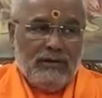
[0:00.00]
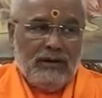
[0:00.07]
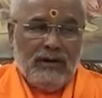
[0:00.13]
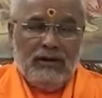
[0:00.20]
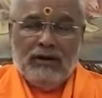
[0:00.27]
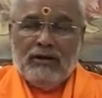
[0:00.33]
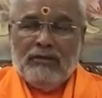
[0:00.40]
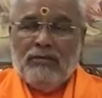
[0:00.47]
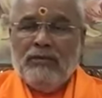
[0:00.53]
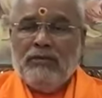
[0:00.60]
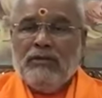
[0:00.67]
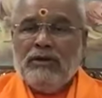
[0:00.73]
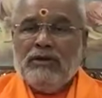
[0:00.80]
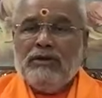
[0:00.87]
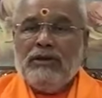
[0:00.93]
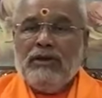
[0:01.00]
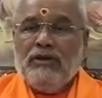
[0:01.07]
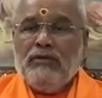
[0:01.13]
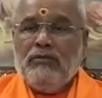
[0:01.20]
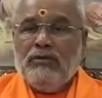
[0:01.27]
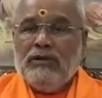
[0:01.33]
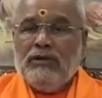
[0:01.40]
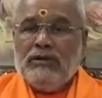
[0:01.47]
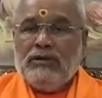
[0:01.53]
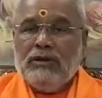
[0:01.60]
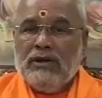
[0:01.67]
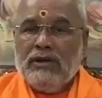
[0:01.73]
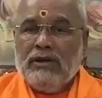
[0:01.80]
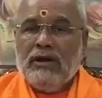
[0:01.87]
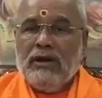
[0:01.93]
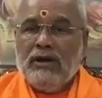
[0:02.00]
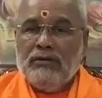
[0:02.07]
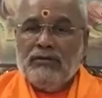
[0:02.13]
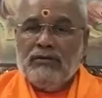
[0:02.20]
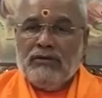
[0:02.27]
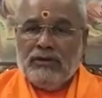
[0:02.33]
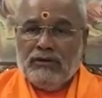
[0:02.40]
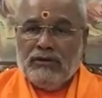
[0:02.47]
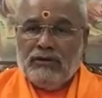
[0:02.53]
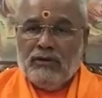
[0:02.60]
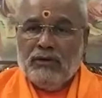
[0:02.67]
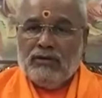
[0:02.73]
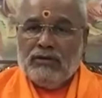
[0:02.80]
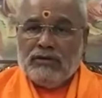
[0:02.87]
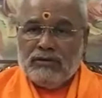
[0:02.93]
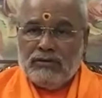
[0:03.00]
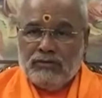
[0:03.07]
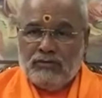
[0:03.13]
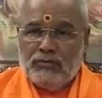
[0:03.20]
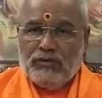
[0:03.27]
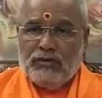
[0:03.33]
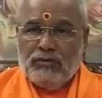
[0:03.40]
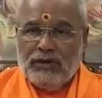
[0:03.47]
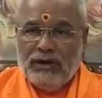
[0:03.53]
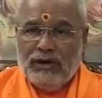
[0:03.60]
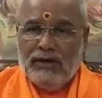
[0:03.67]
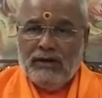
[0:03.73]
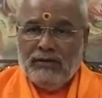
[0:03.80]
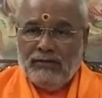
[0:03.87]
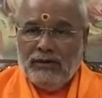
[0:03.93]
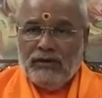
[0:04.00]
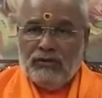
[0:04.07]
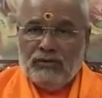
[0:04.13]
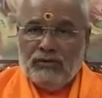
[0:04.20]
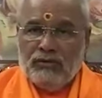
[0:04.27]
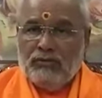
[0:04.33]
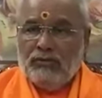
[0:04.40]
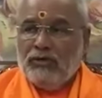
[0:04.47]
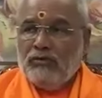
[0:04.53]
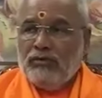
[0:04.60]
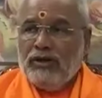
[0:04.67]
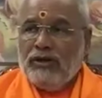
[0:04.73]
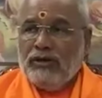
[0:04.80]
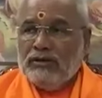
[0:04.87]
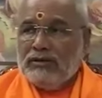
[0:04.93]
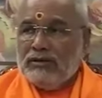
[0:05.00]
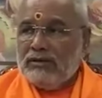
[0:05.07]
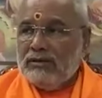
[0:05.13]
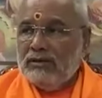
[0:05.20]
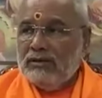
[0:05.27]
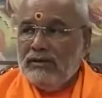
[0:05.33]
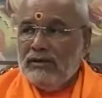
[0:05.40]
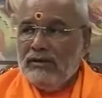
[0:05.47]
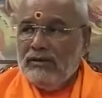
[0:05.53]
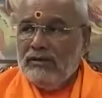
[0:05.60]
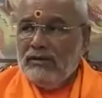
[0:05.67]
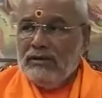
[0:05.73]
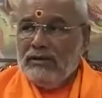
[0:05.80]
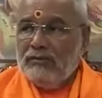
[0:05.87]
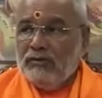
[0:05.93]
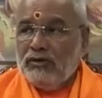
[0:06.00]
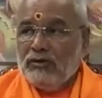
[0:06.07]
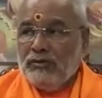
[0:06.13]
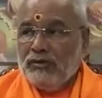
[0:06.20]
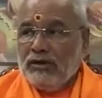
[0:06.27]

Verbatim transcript: And herbivorous animals like cows and goats who provide living to human beings, they must